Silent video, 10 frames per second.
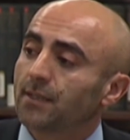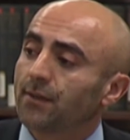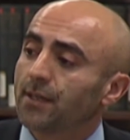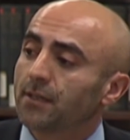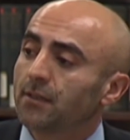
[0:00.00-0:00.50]
And
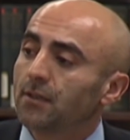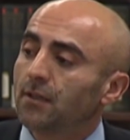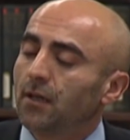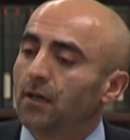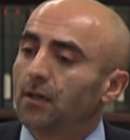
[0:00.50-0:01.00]
I think
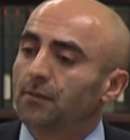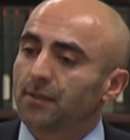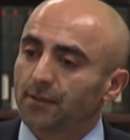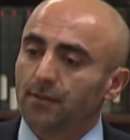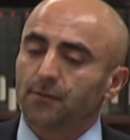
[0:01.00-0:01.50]
uh,
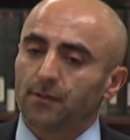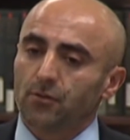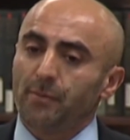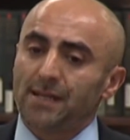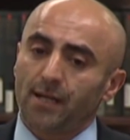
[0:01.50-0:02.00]
that
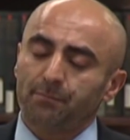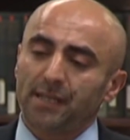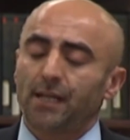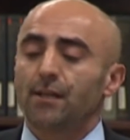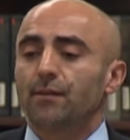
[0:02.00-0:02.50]
you may not
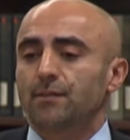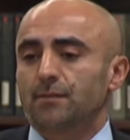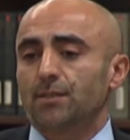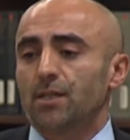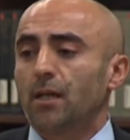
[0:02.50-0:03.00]
be getting this,
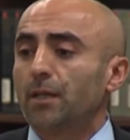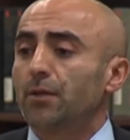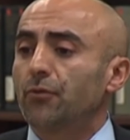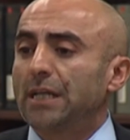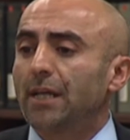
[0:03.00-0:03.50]
such a
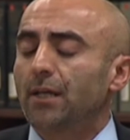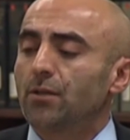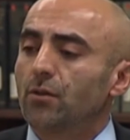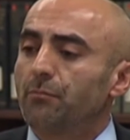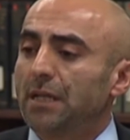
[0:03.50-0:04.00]
clear reading
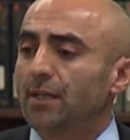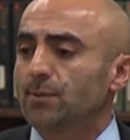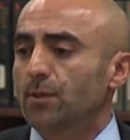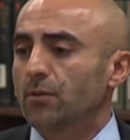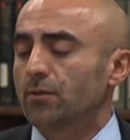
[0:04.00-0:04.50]
in your
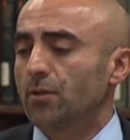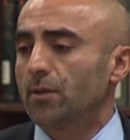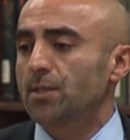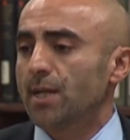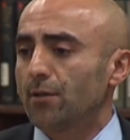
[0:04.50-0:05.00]
meetings with your
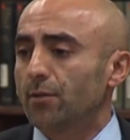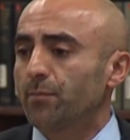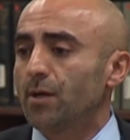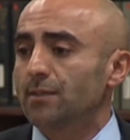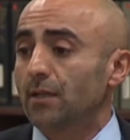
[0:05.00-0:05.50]
Turkish
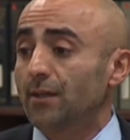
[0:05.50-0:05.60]
counterparts.